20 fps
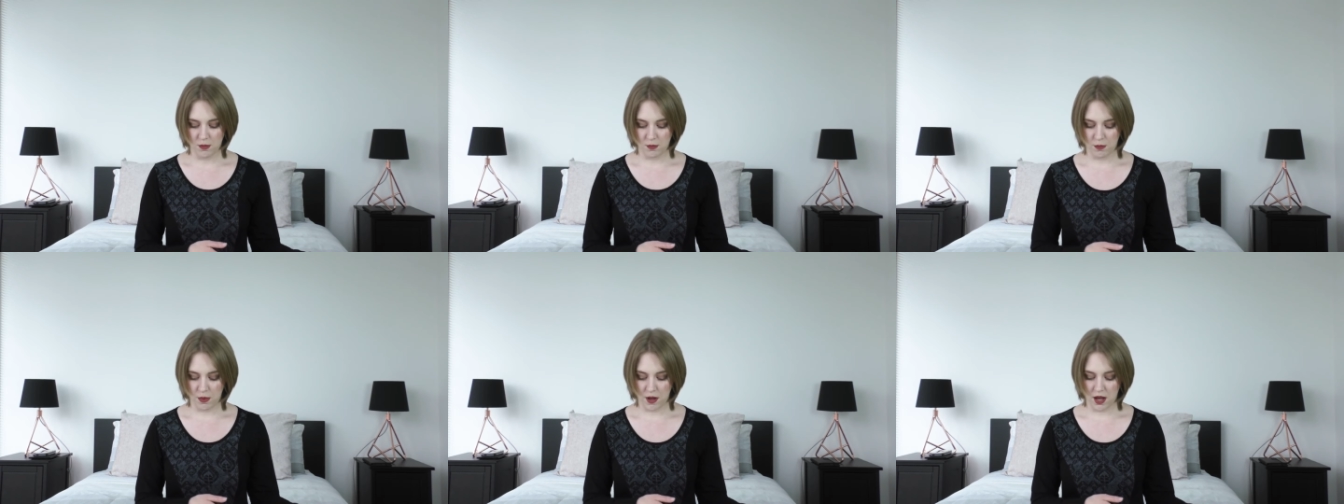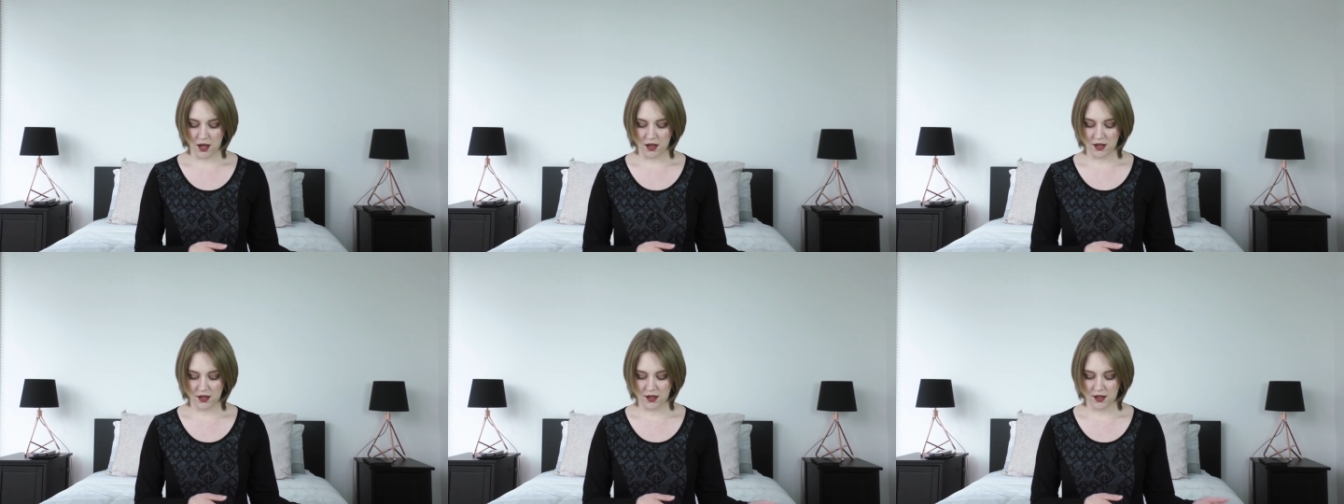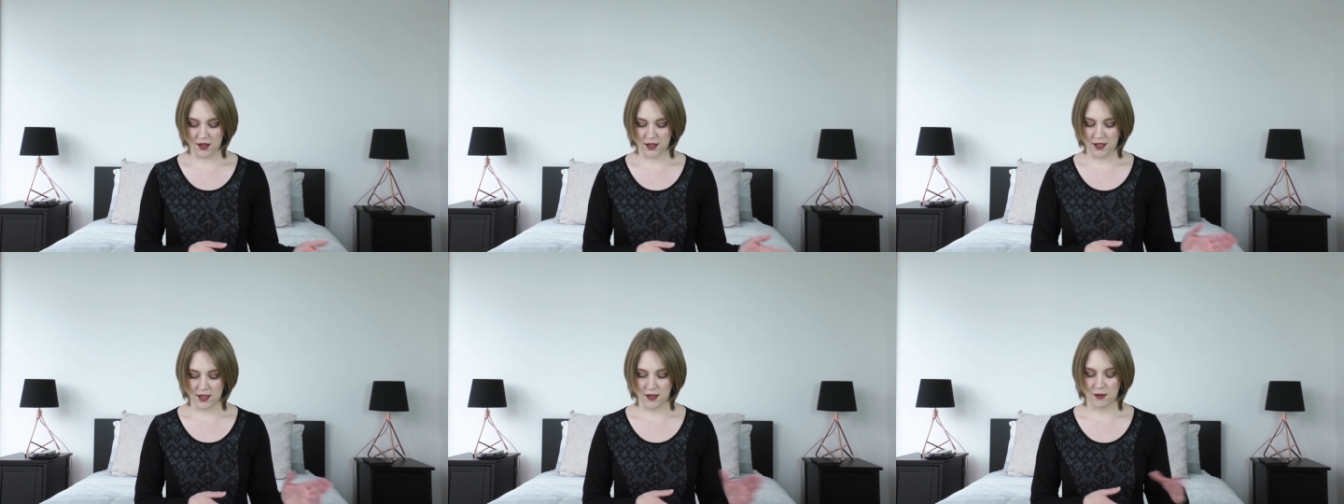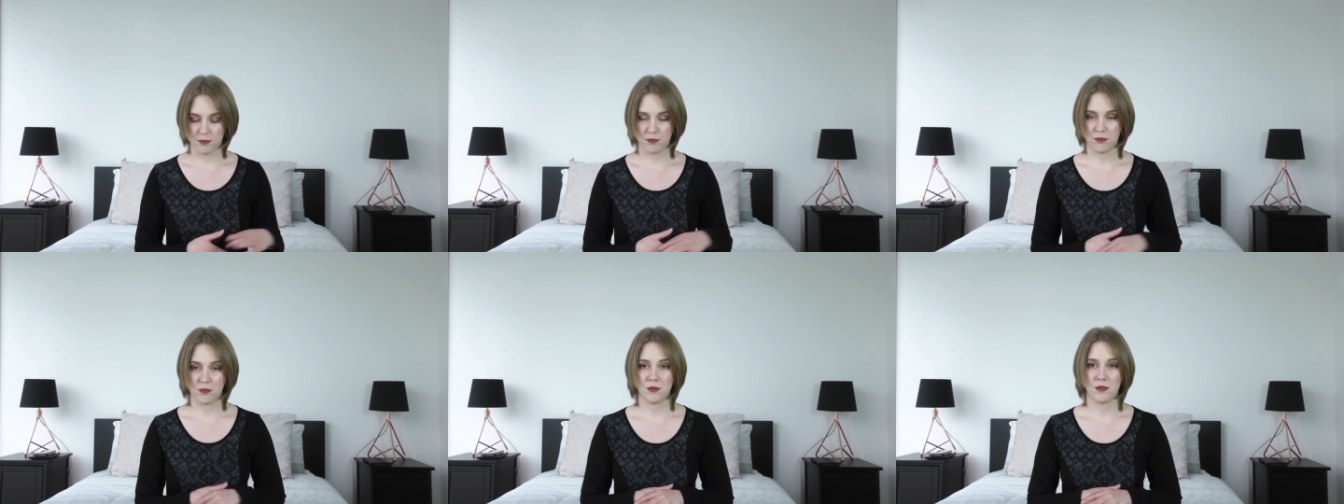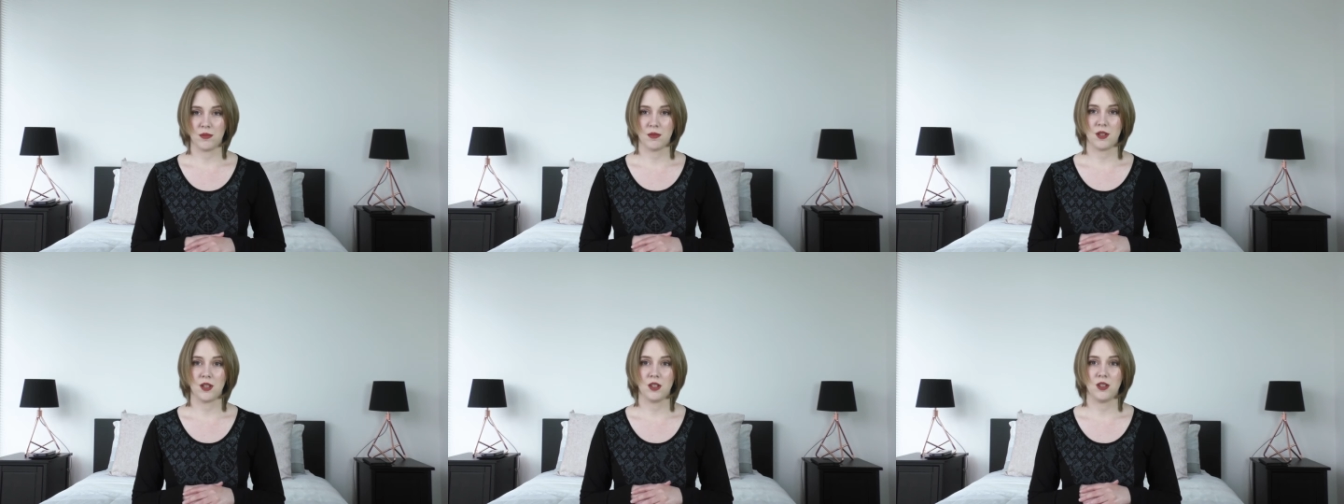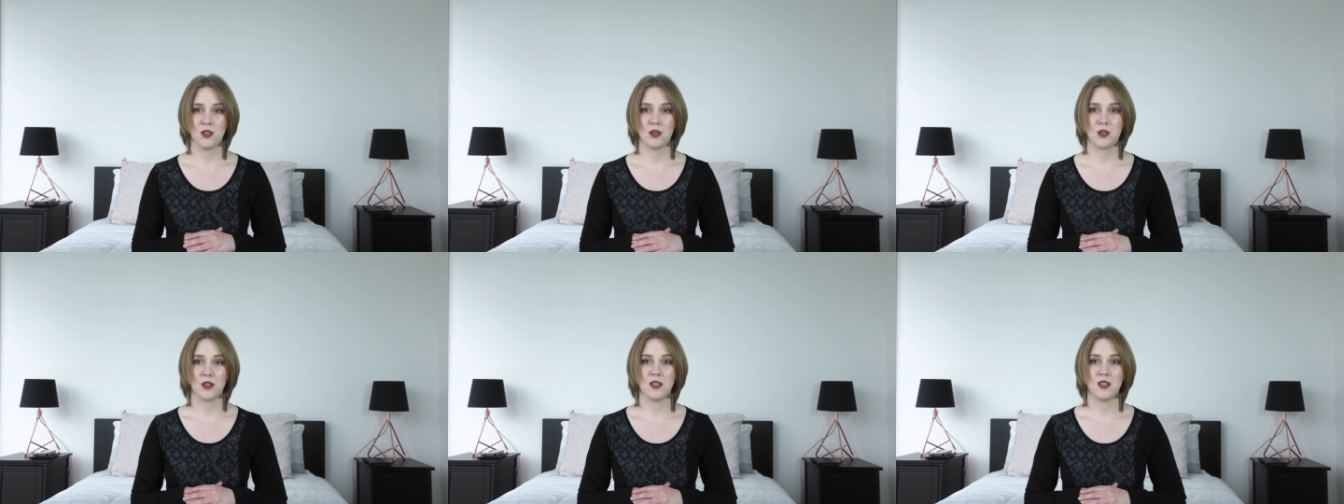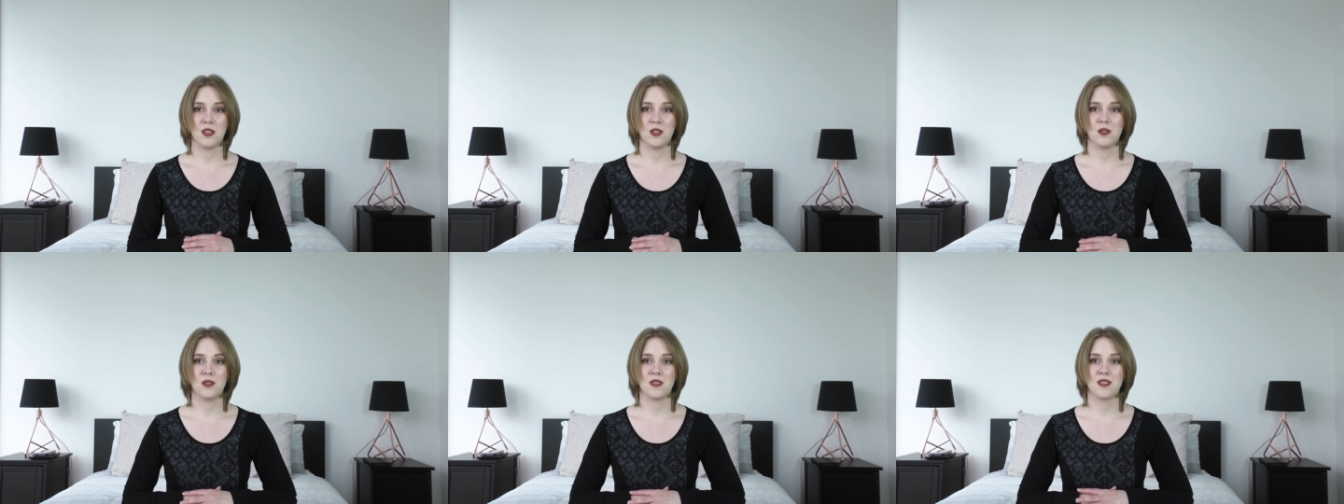but you can
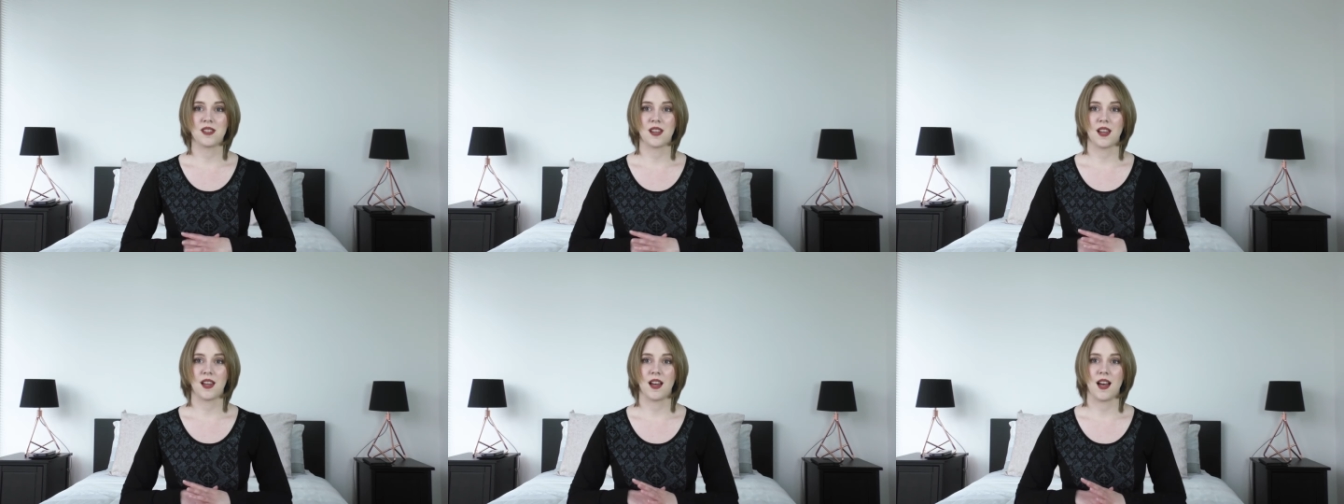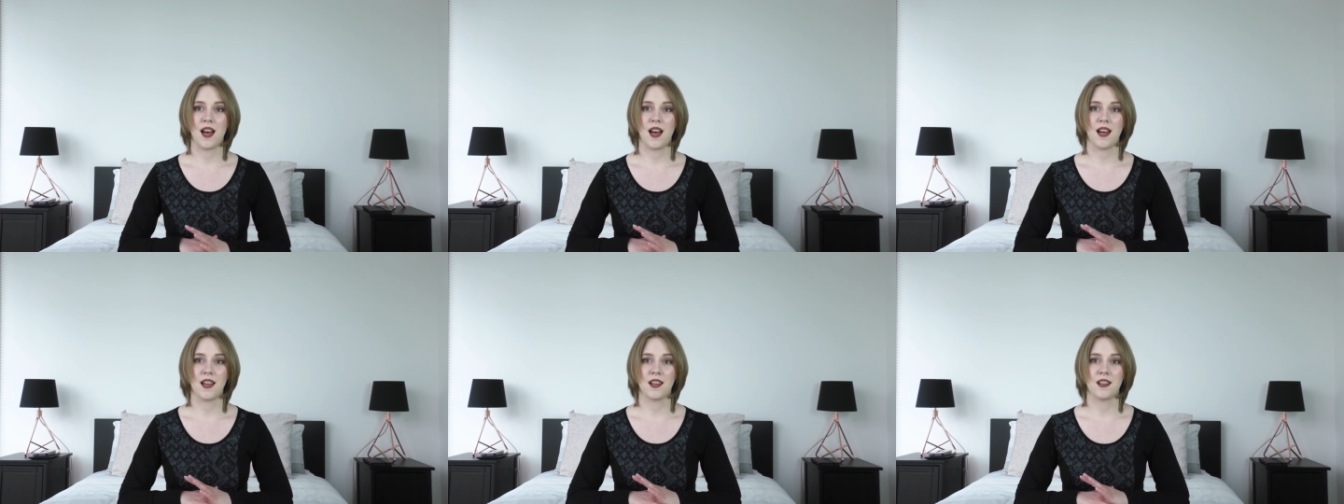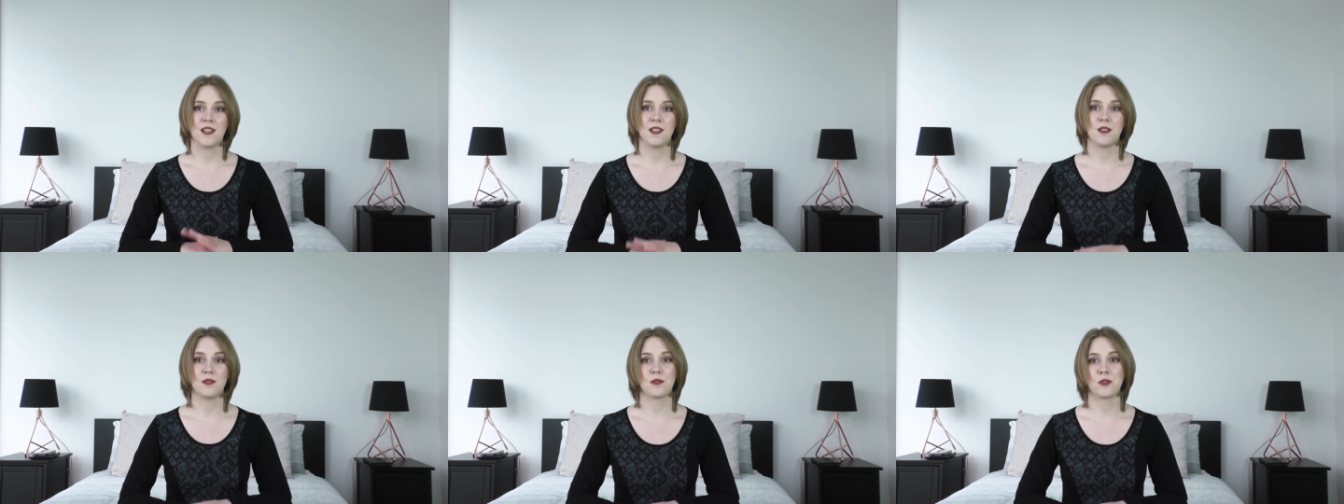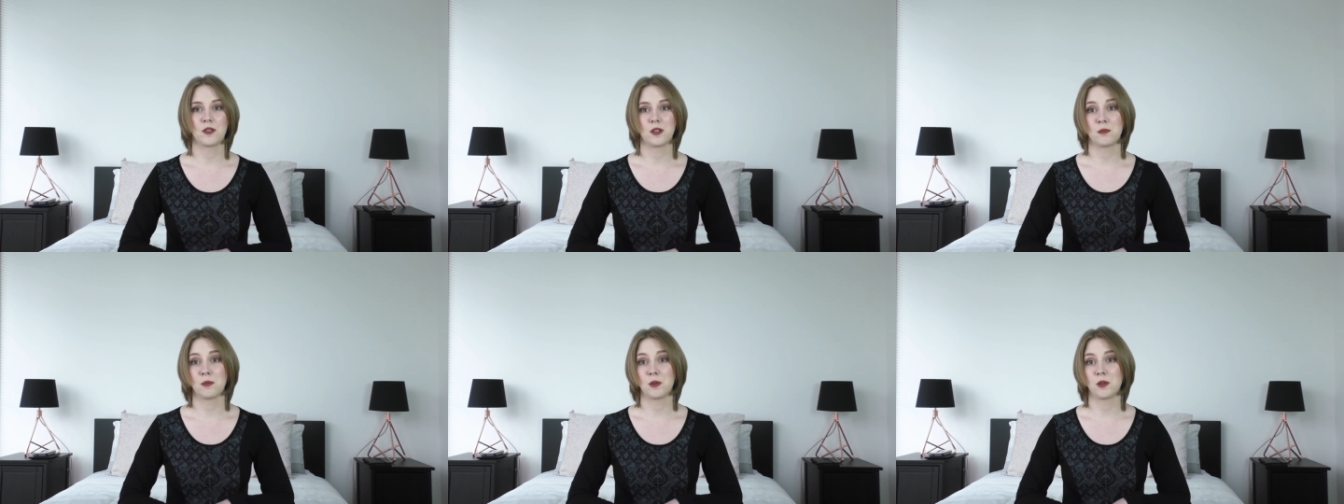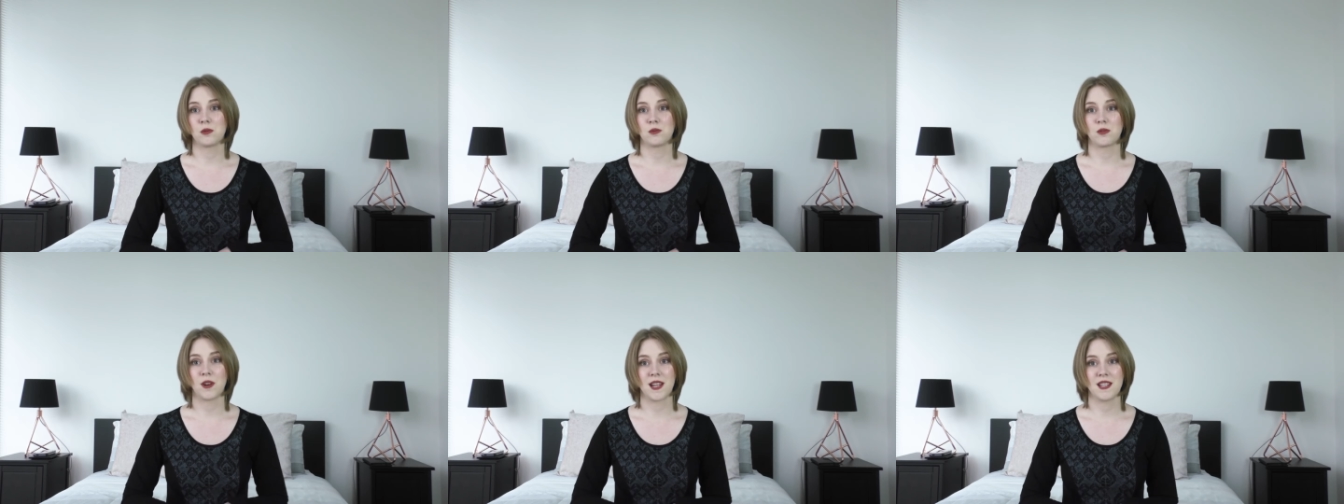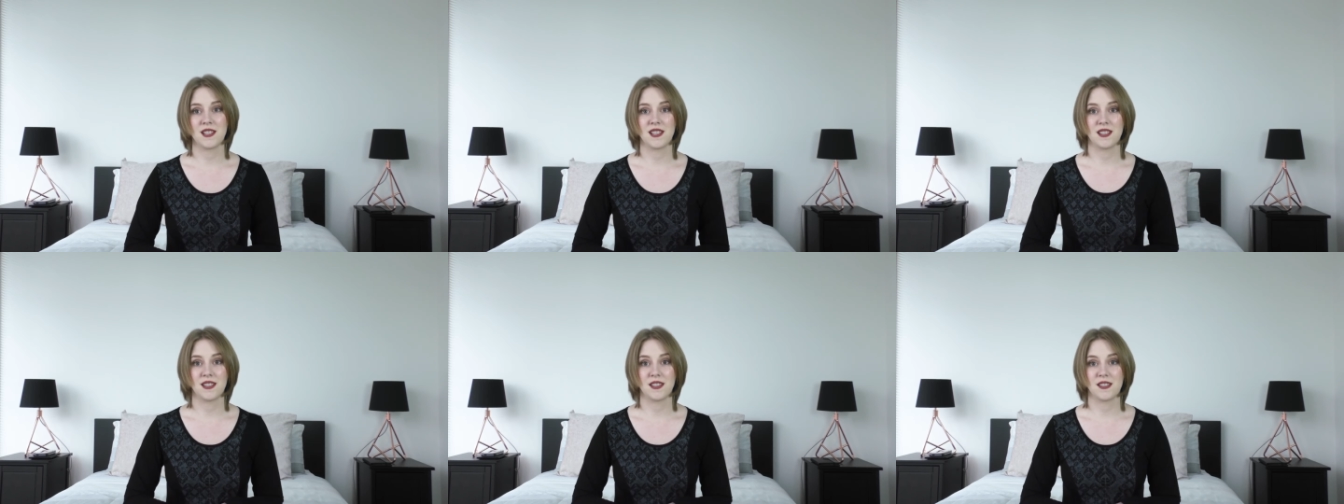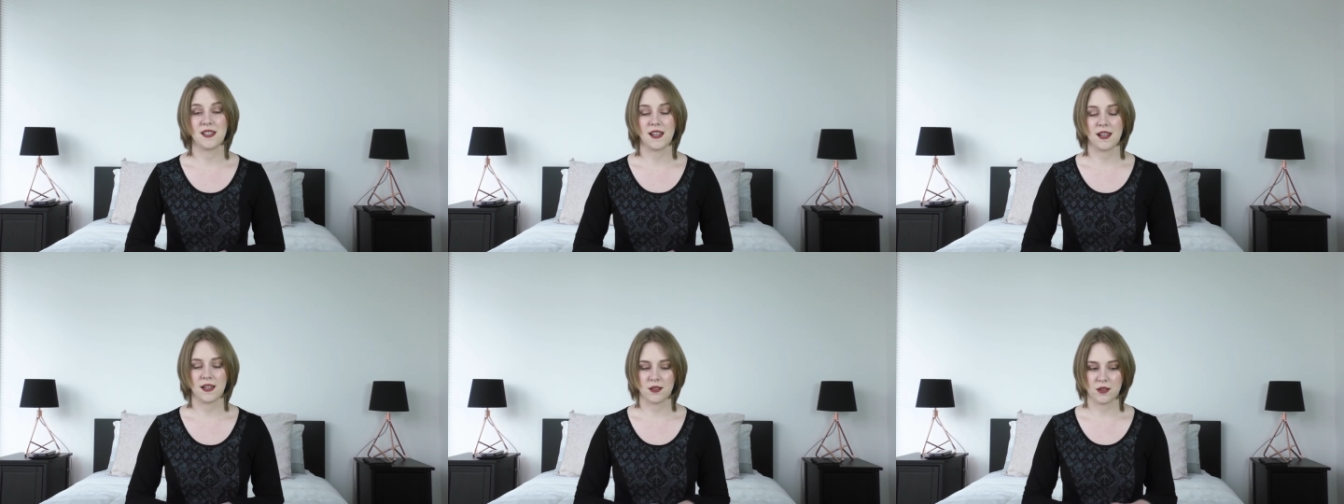use an informal writing
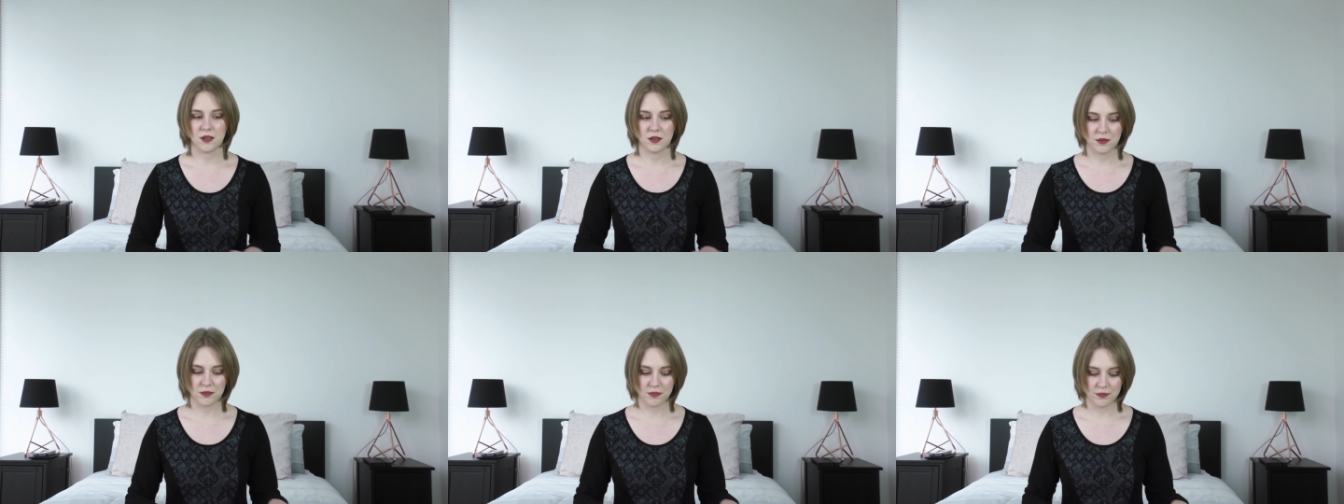style.